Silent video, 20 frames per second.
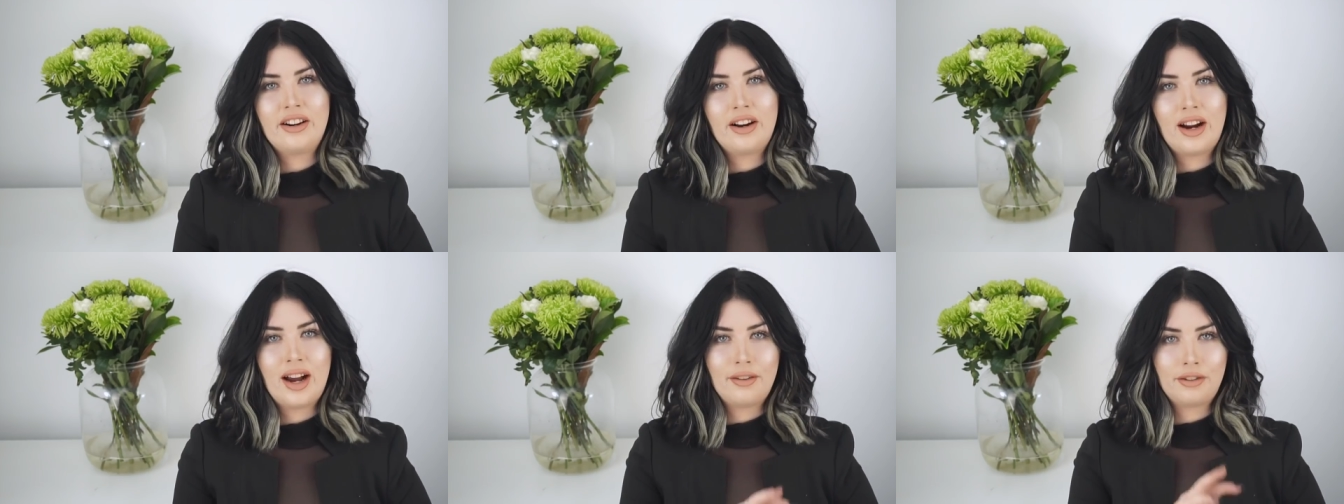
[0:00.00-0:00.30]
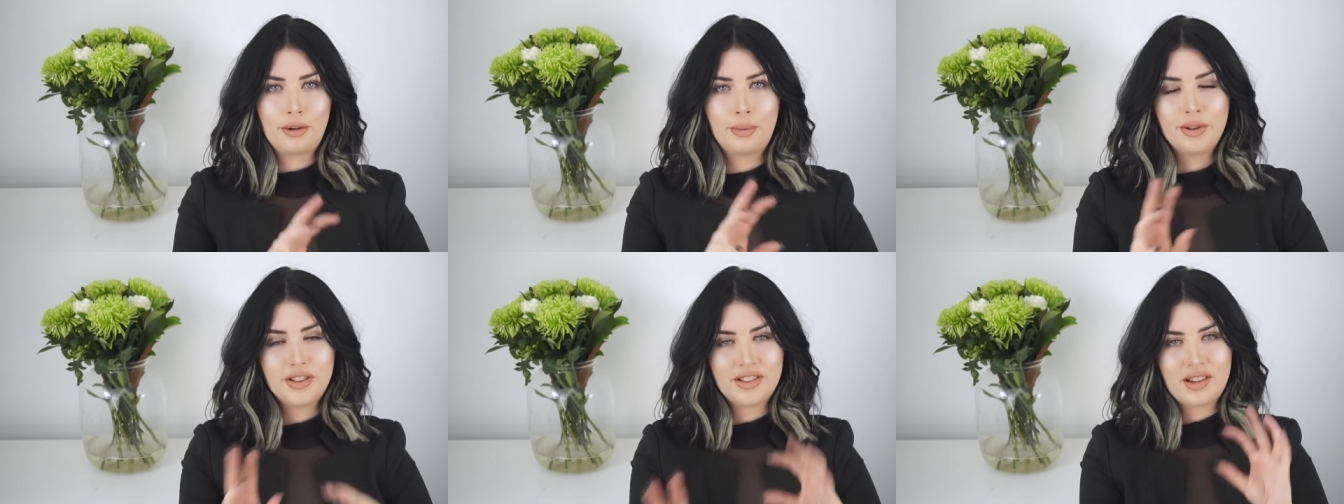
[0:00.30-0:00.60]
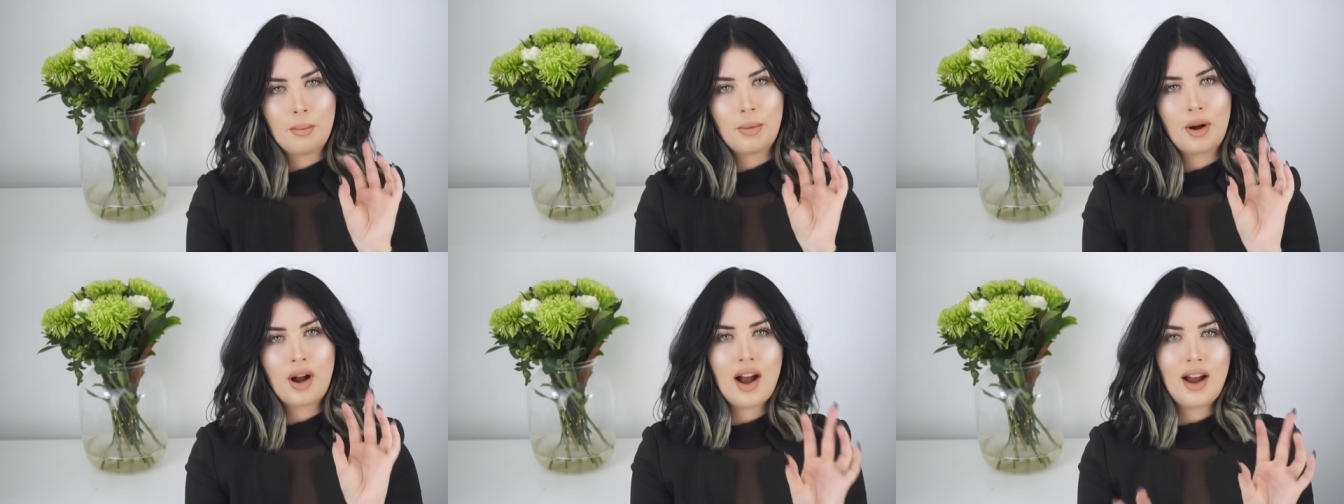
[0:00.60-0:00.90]
here. I have to put
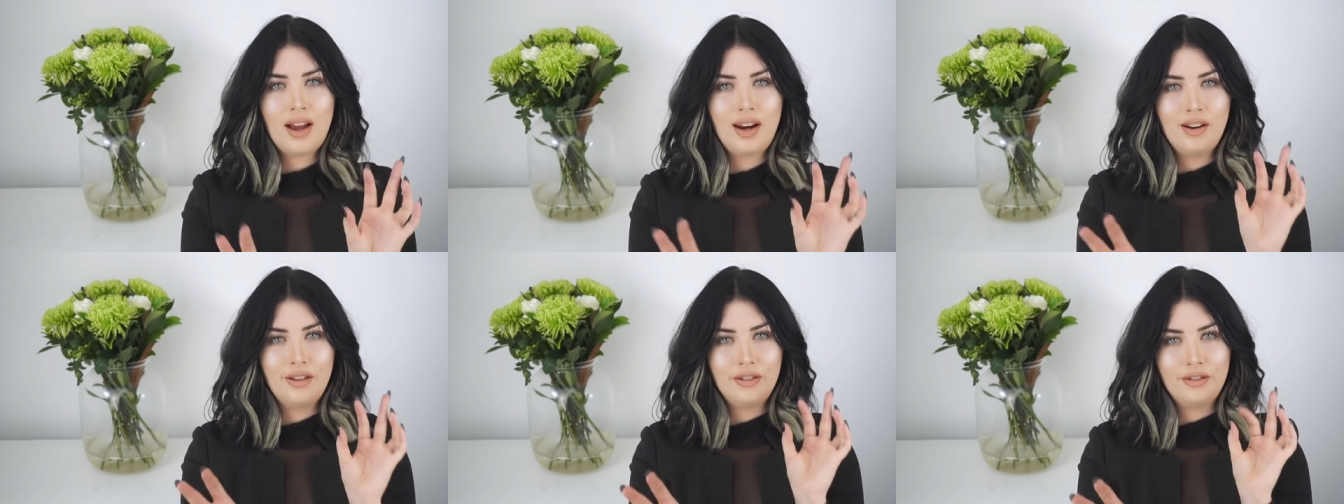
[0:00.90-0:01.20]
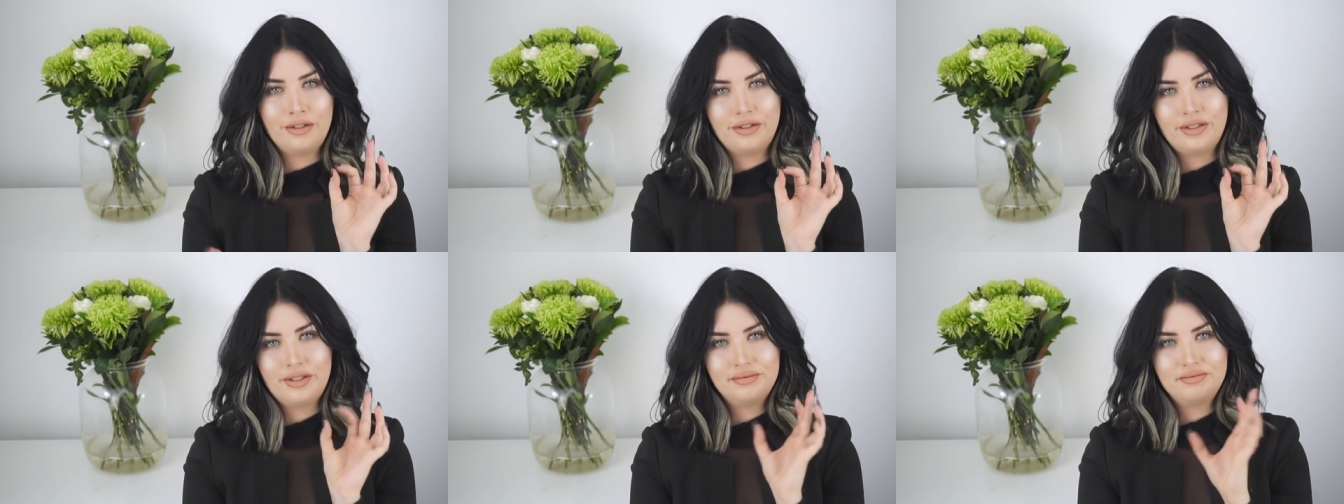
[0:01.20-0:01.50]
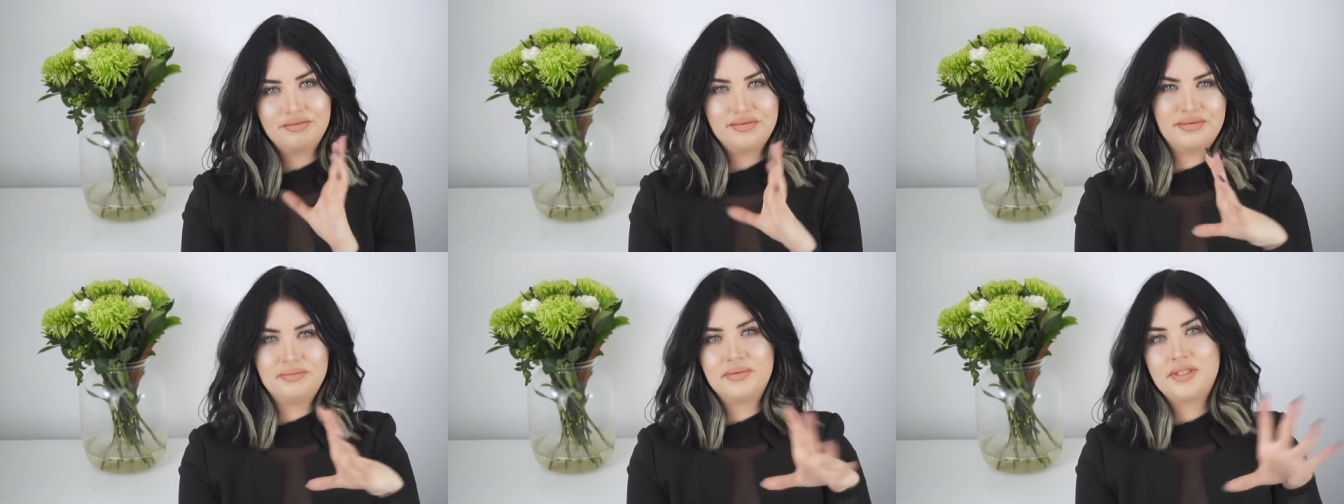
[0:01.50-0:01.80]
some kind of
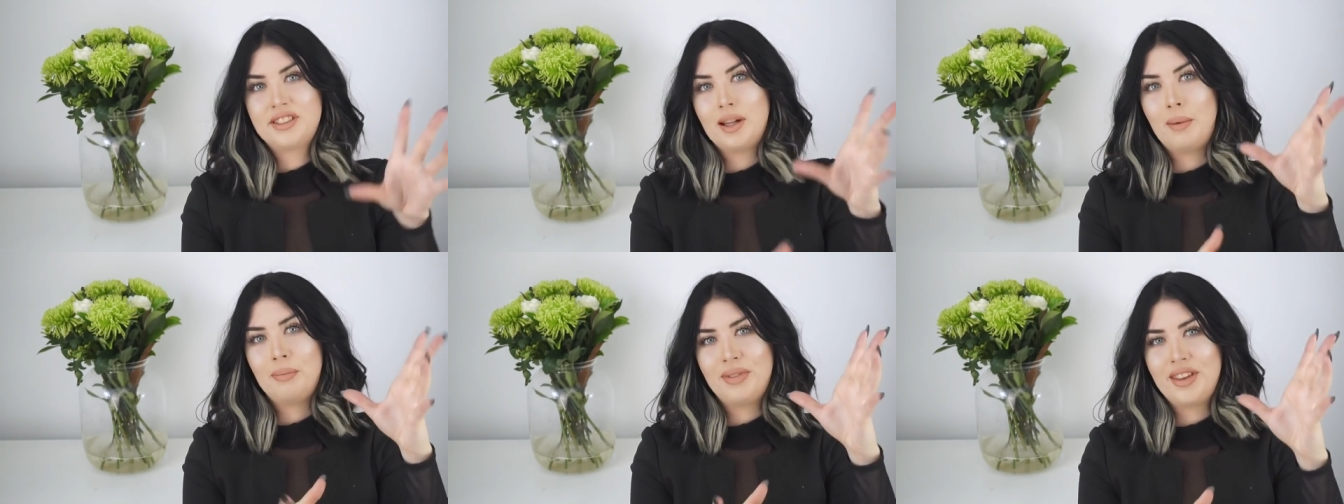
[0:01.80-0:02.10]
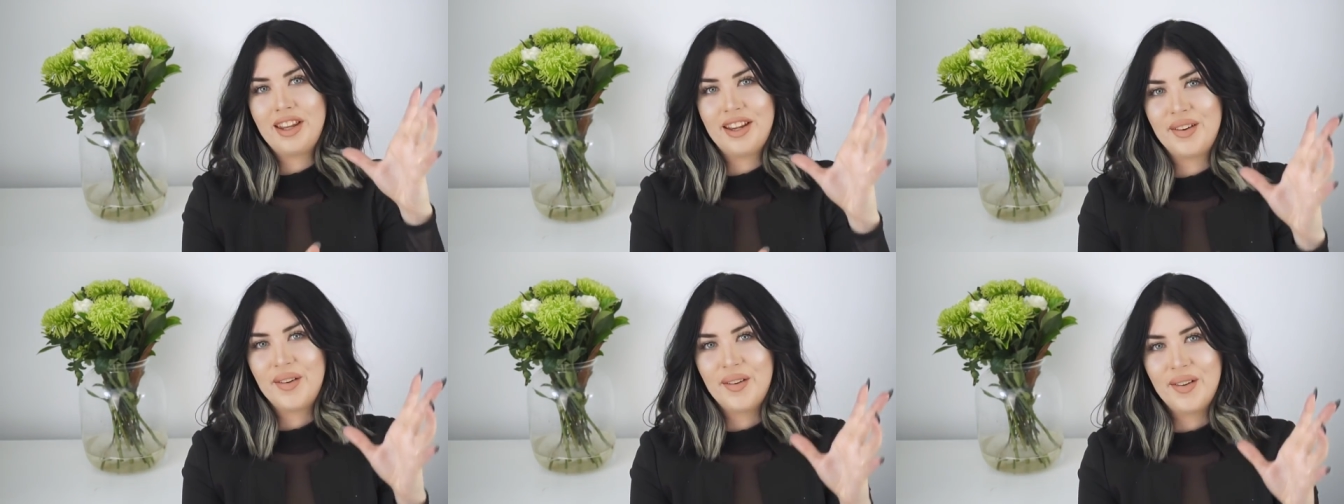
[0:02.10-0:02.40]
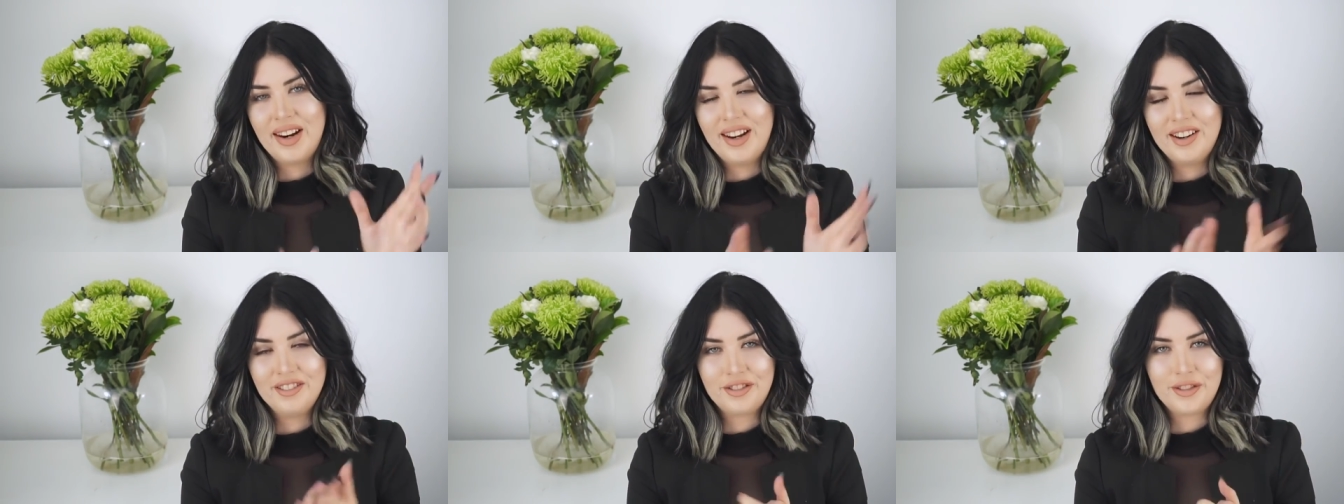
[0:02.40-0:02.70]
something
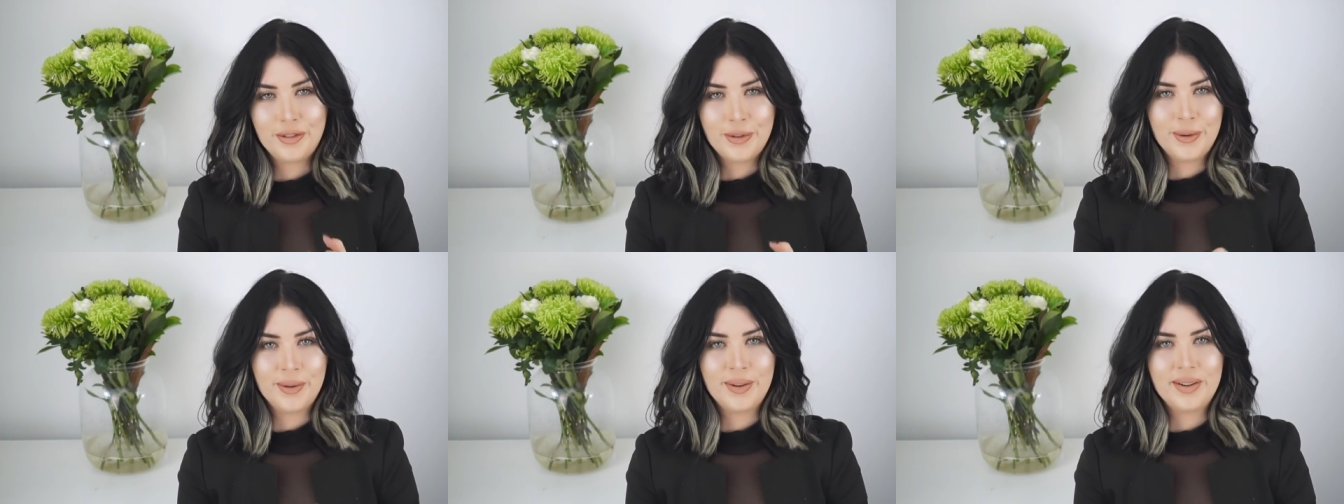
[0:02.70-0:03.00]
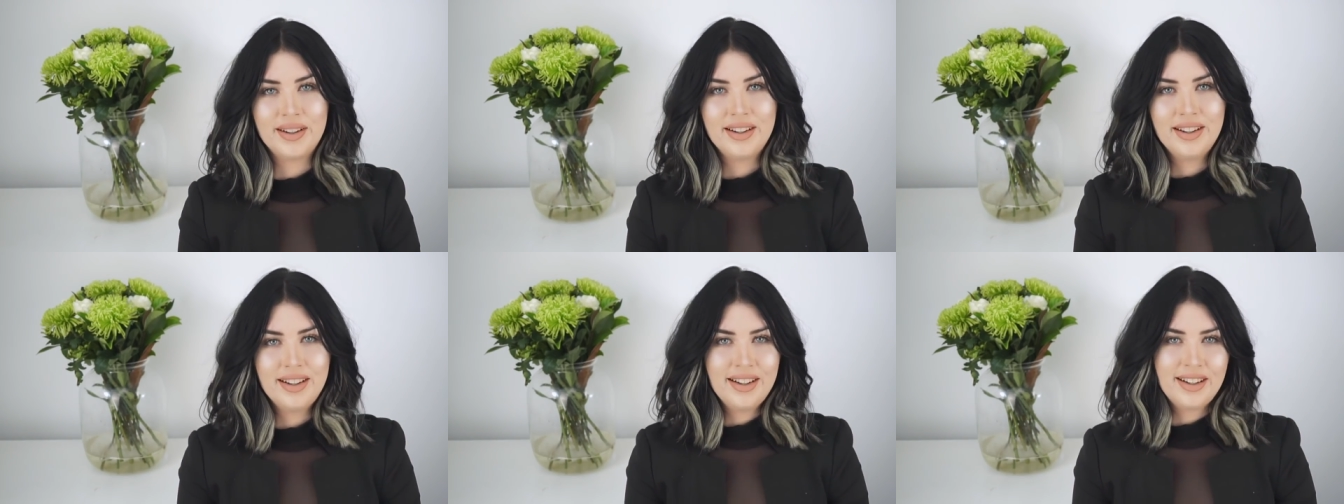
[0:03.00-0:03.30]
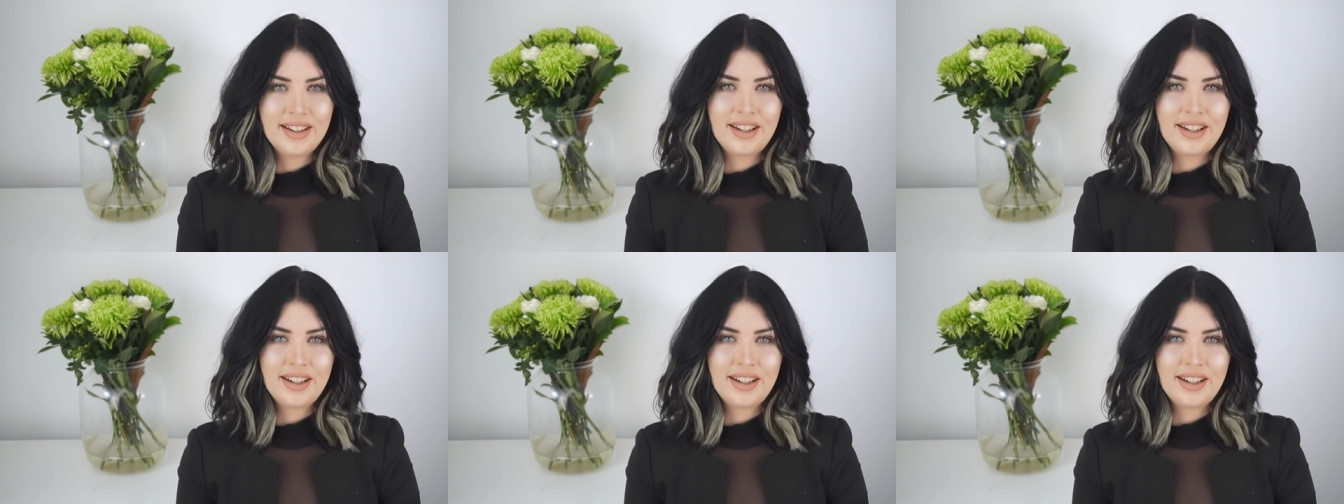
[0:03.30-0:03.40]
on it for